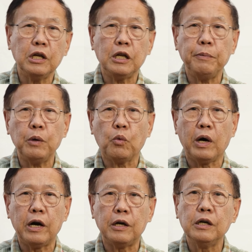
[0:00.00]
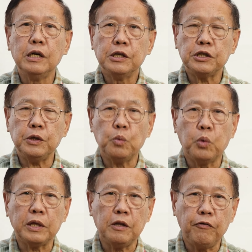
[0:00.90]
a little bit wire, see
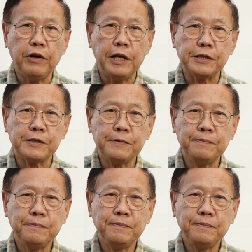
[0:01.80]
what the fin is.